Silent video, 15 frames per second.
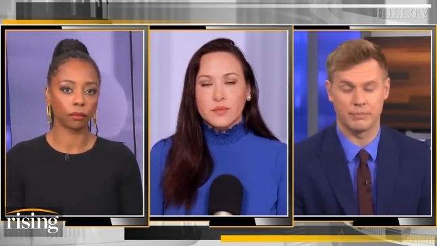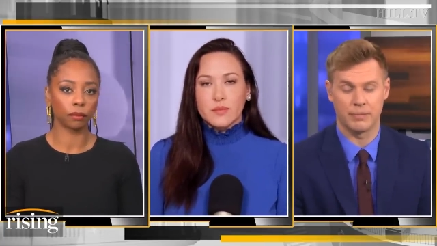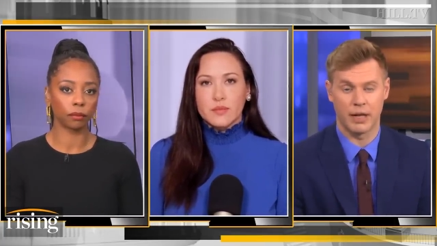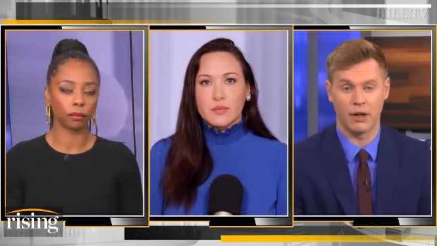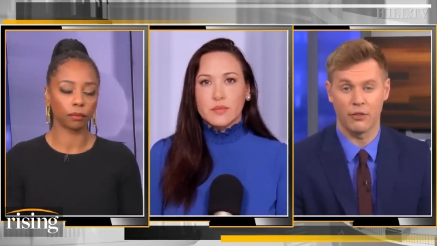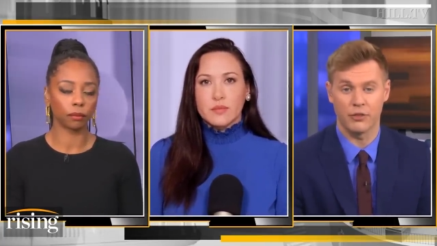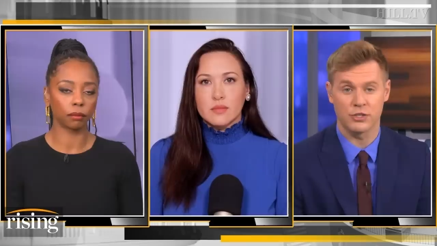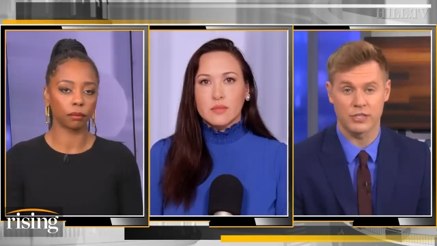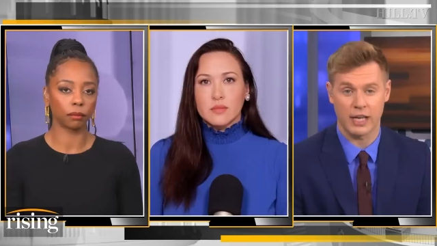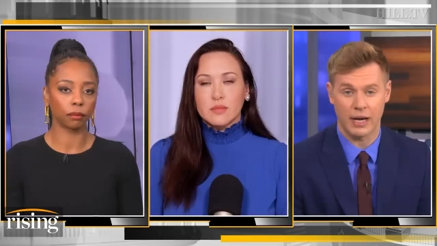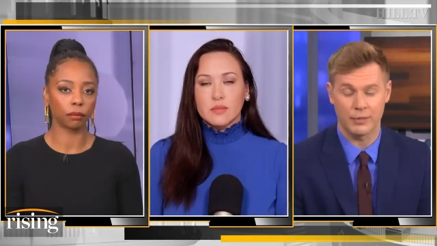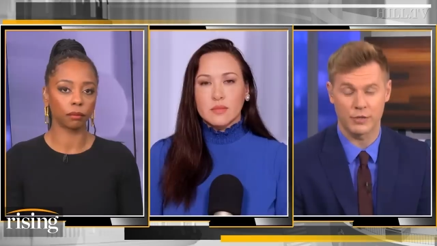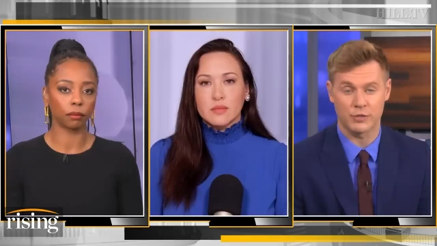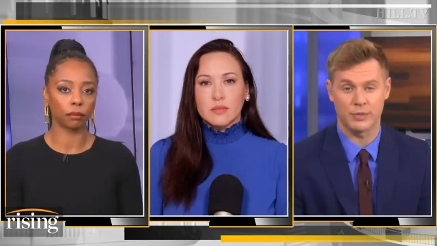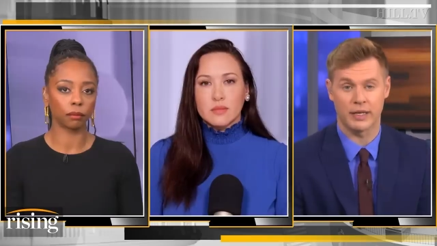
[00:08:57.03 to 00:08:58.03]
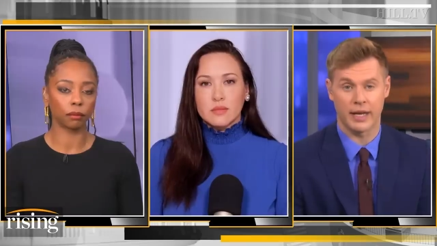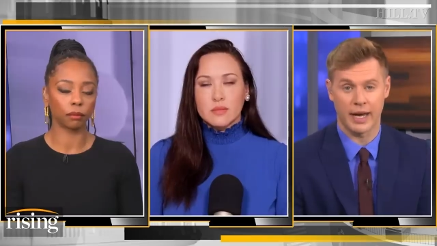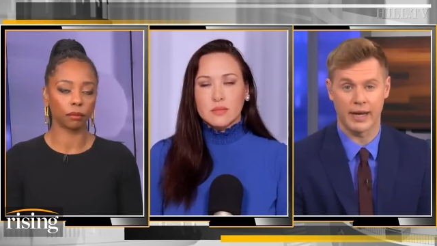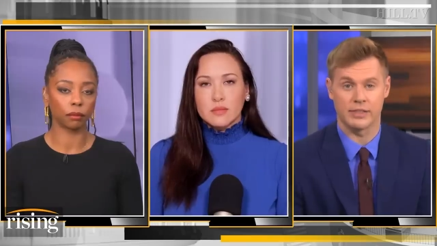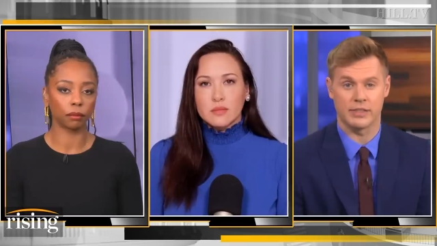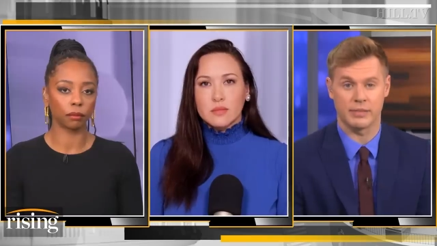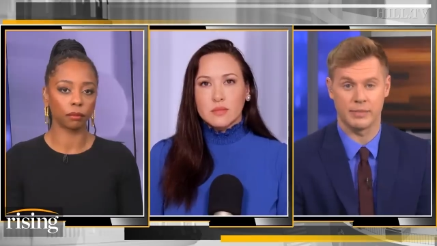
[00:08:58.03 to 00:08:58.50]
Speaker 1: health establishment
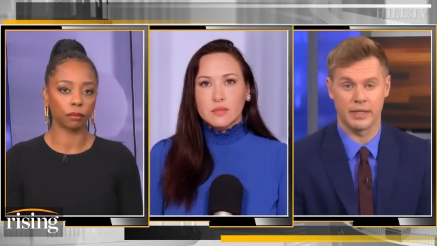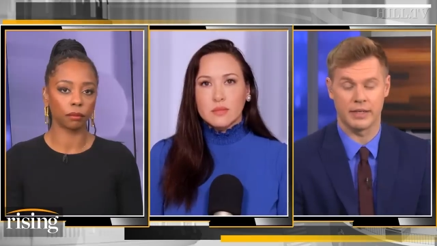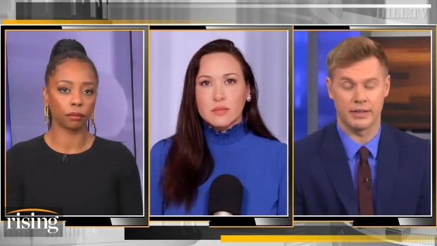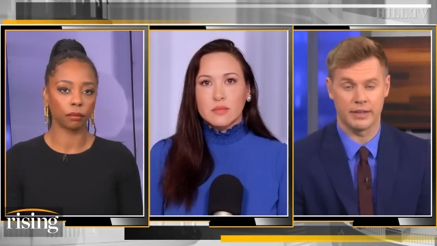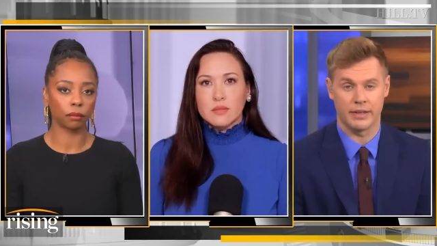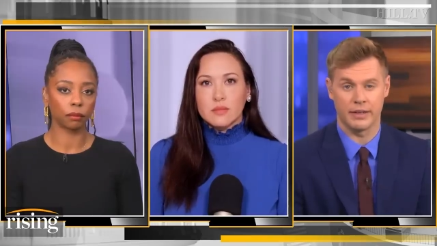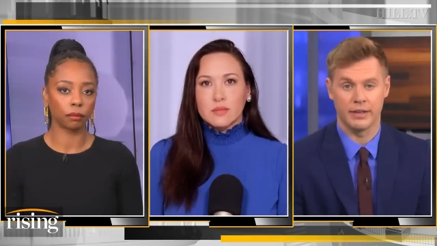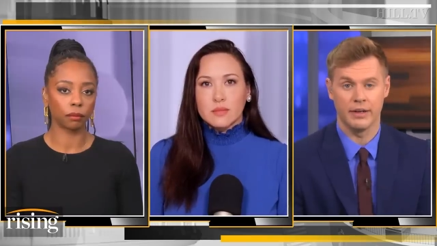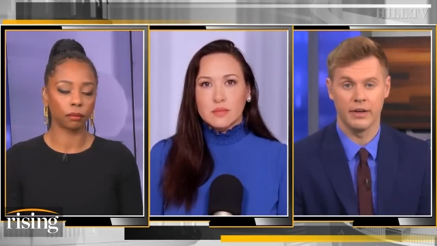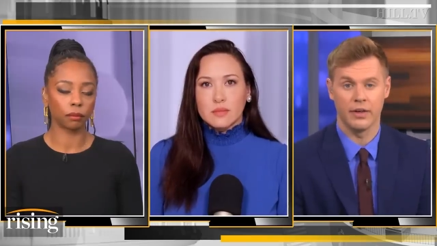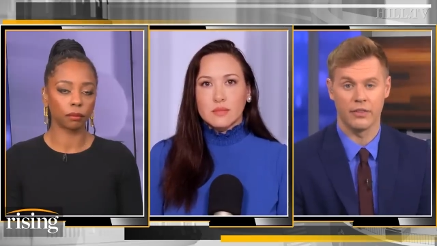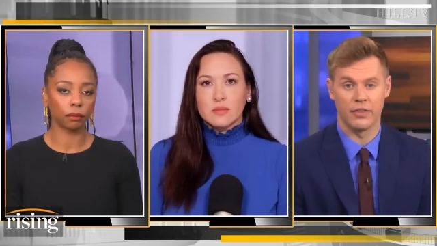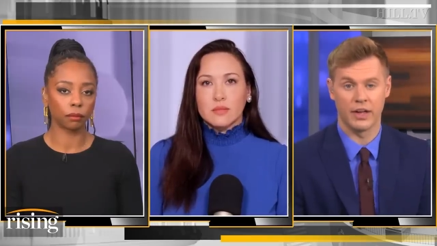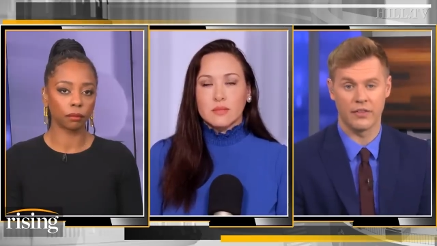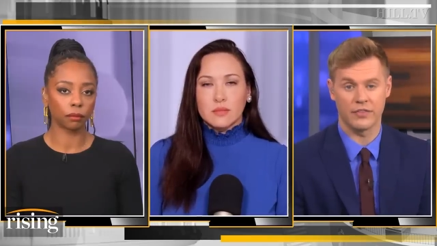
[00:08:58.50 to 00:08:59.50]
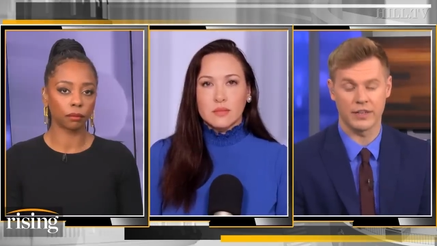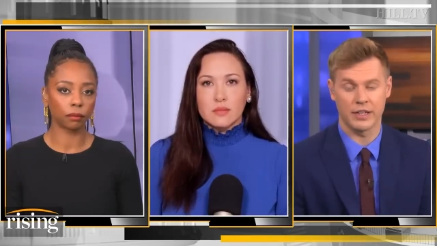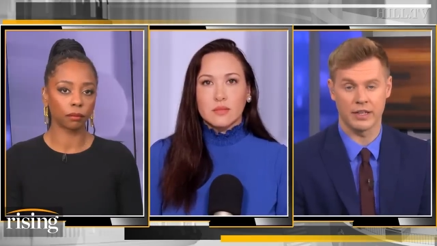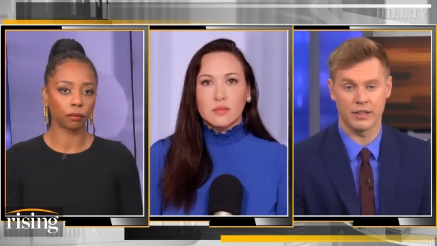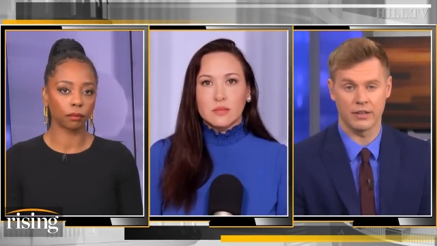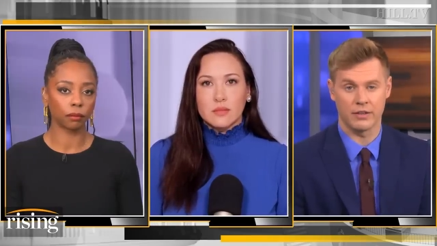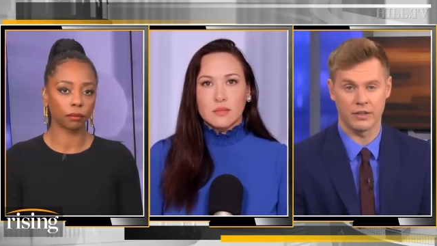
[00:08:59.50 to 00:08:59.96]
has admitted it that
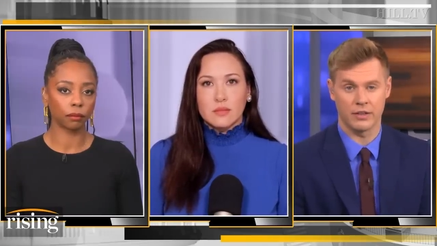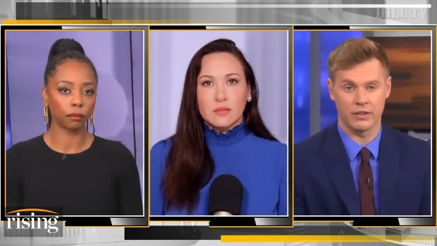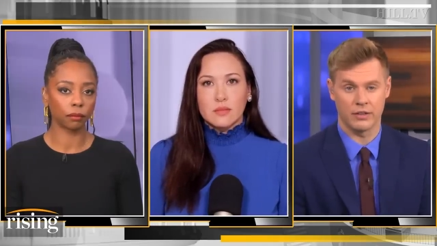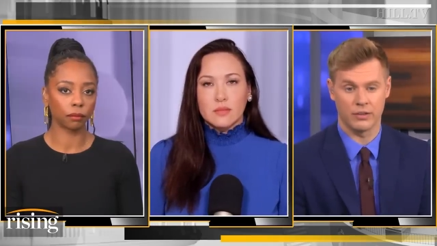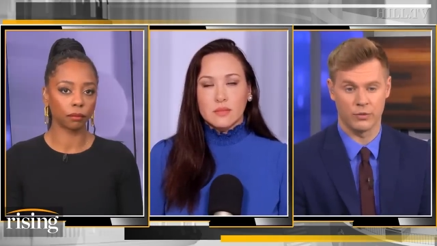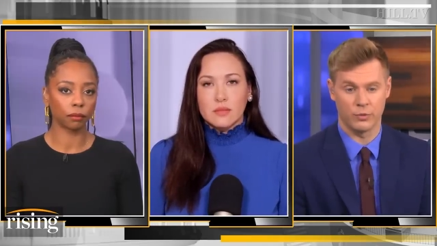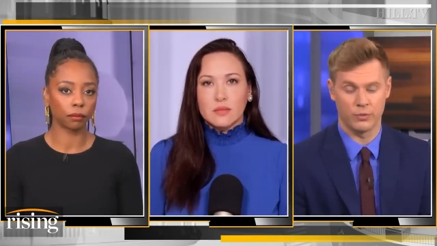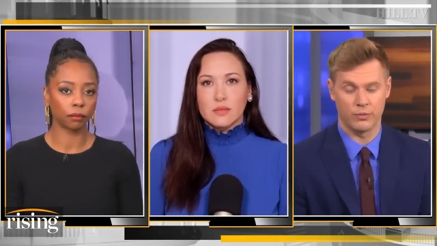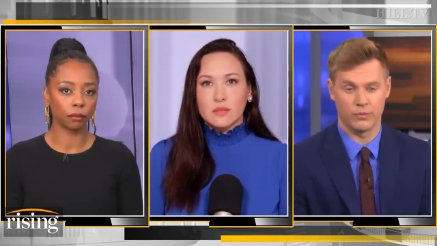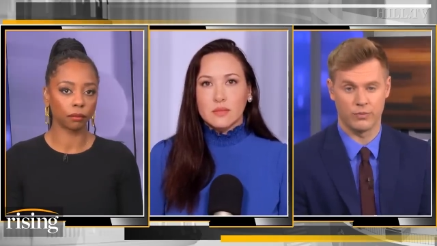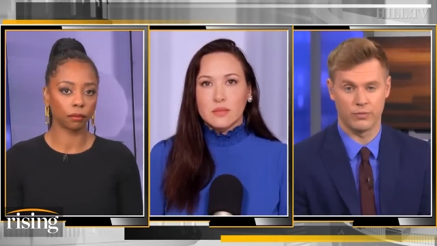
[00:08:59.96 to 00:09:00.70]
the the the